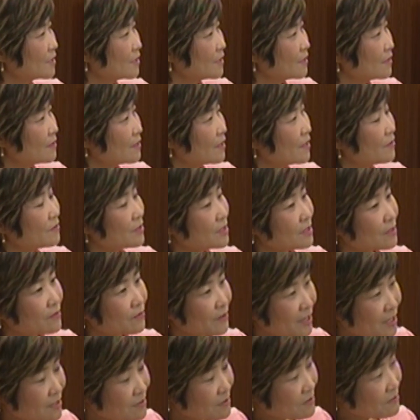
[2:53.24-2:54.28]
There is
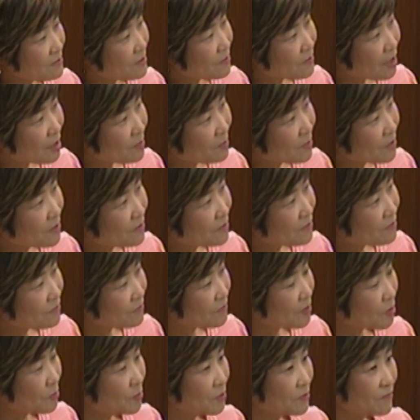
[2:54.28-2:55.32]
greater requirement
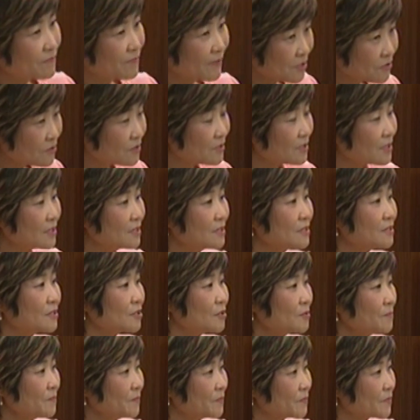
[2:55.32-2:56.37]
for
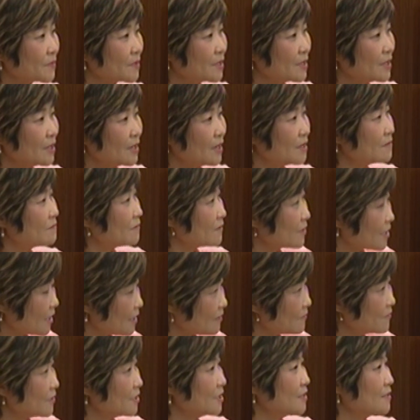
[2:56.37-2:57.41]
professionalism and for
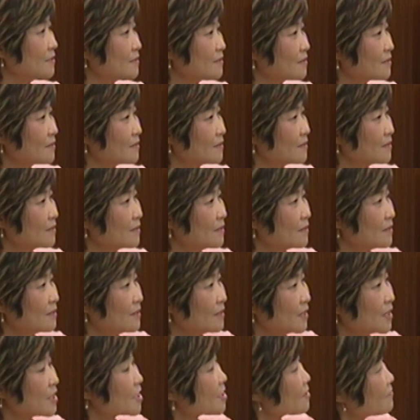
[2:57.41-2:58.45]
governance.
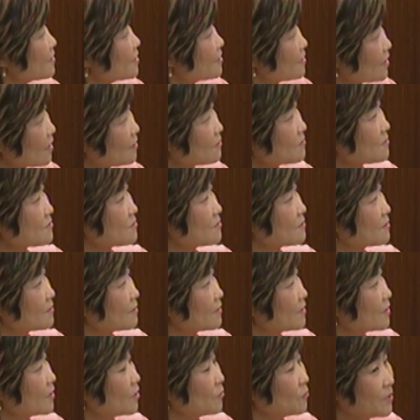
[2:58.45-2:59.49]
As a result,
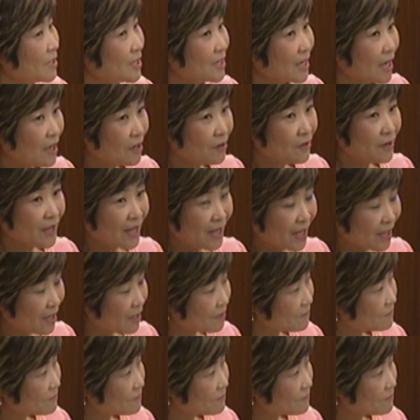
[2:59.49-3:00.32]
we now have